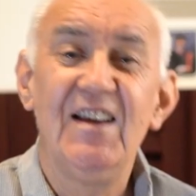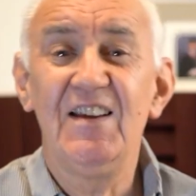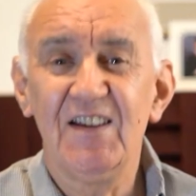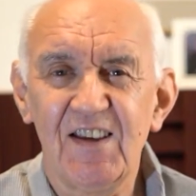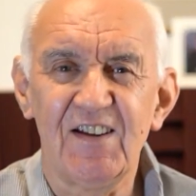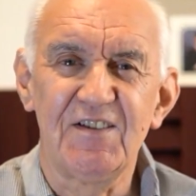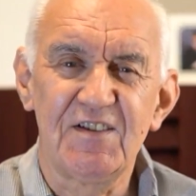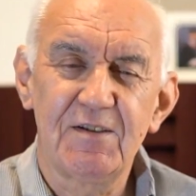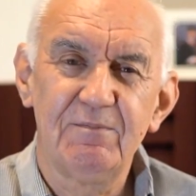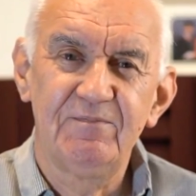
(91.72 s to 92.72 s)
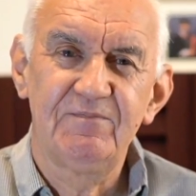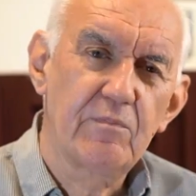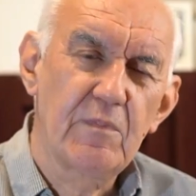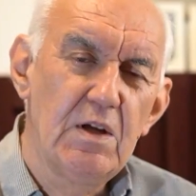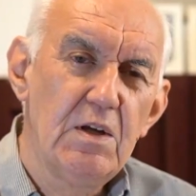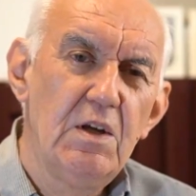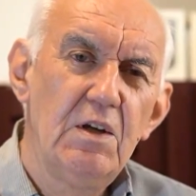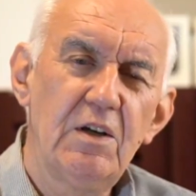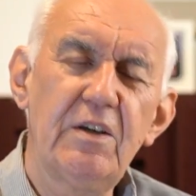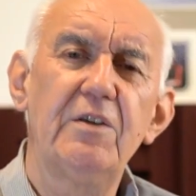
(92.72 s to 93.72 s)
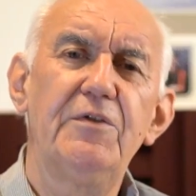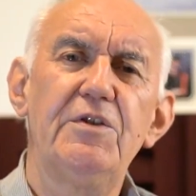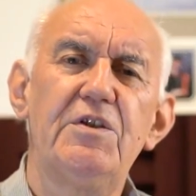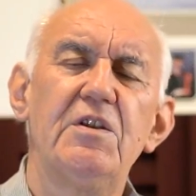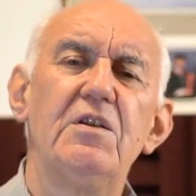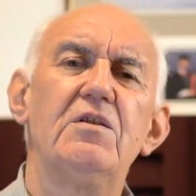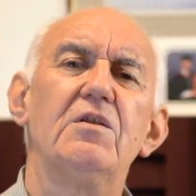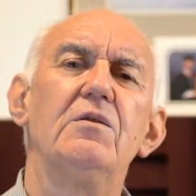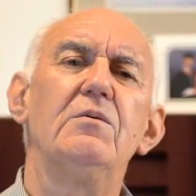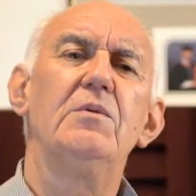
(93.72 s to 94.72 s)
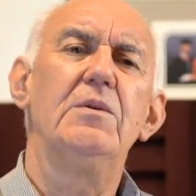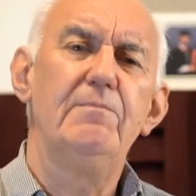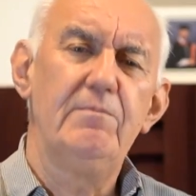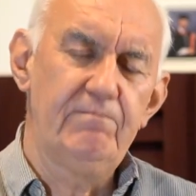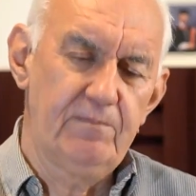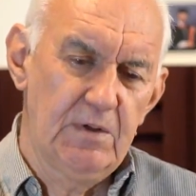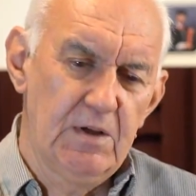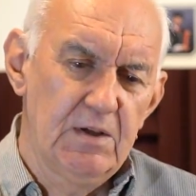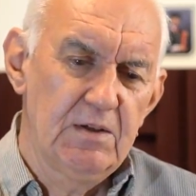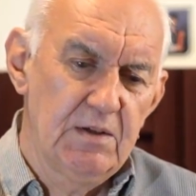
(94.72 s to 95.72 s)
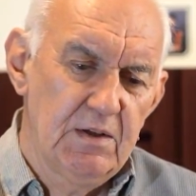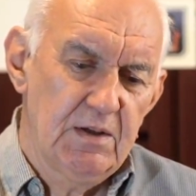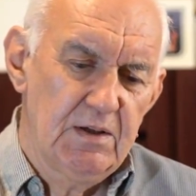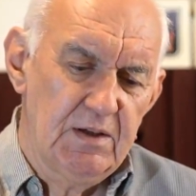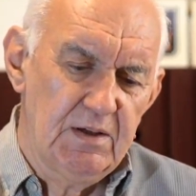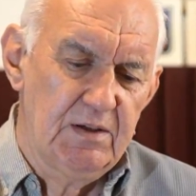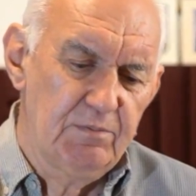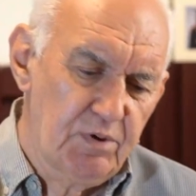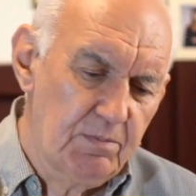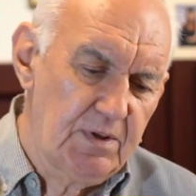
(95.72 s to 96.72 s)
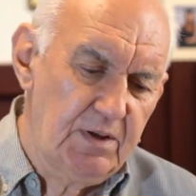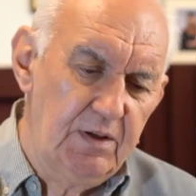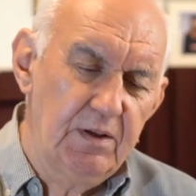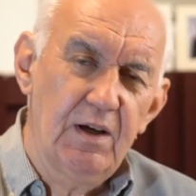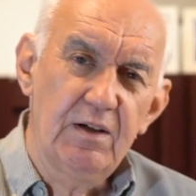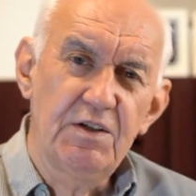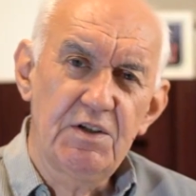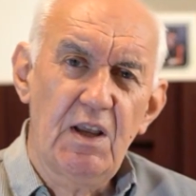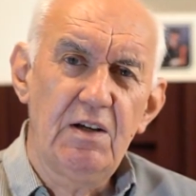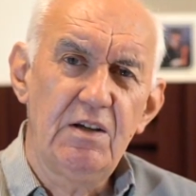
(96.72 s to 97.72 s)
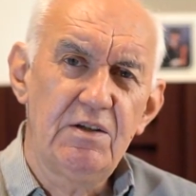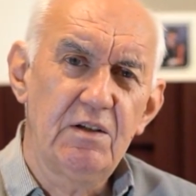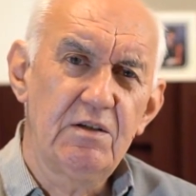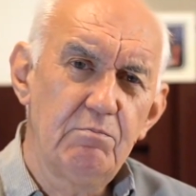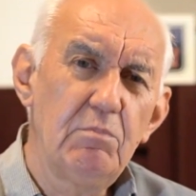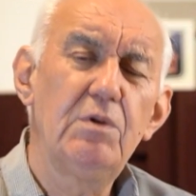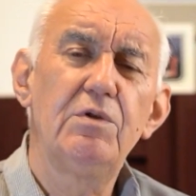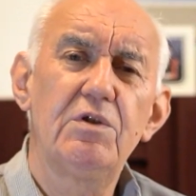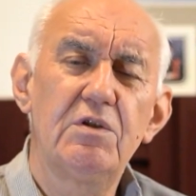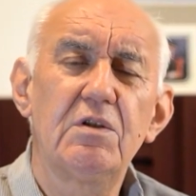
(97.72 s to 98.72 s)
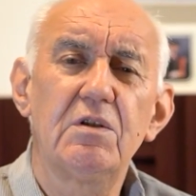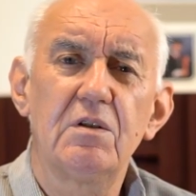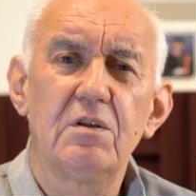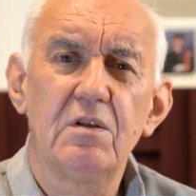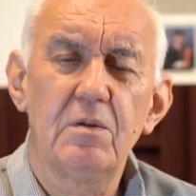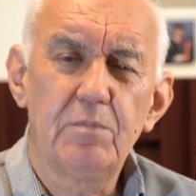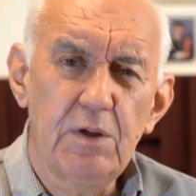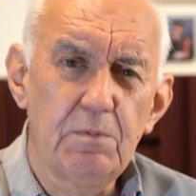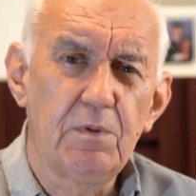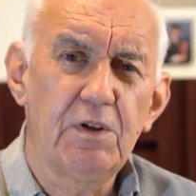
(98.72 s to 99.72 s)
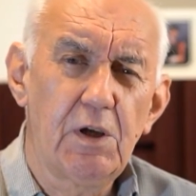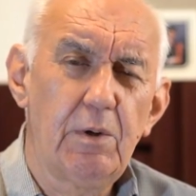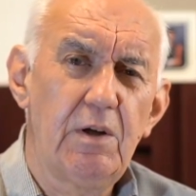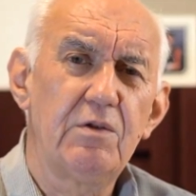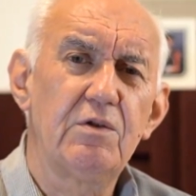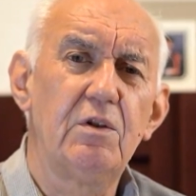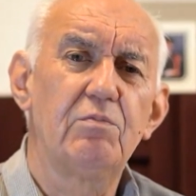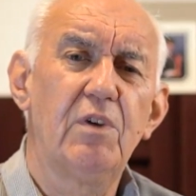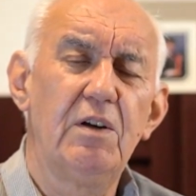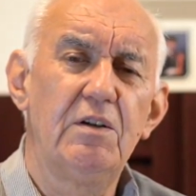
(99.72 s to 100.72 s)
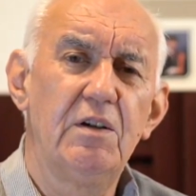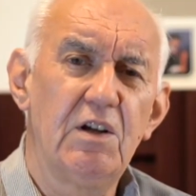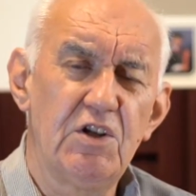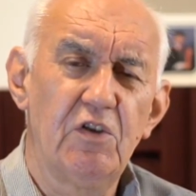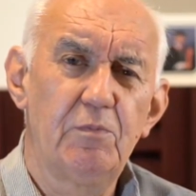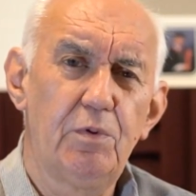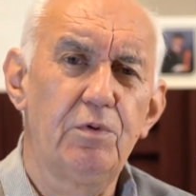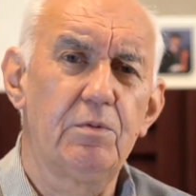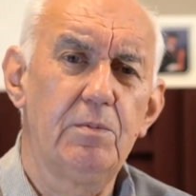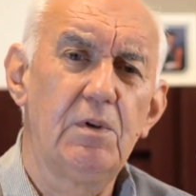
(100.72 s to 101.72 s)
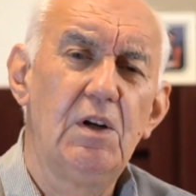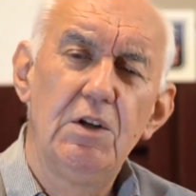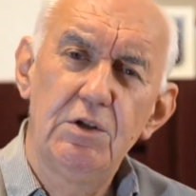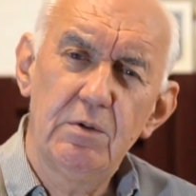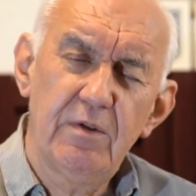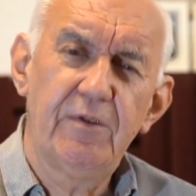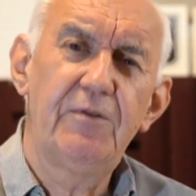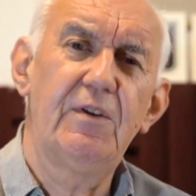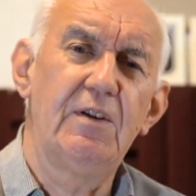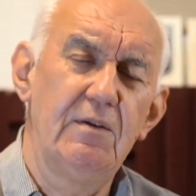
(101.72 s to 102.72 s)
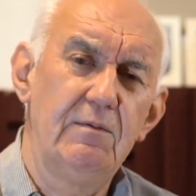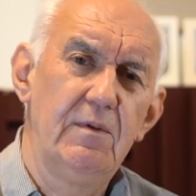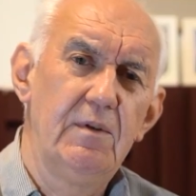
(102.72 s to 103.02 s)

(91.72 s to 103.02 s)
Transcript: here goes. I think the first thing to um, uh, probably understand is that most people that go out and operate HF Portable do it for fun.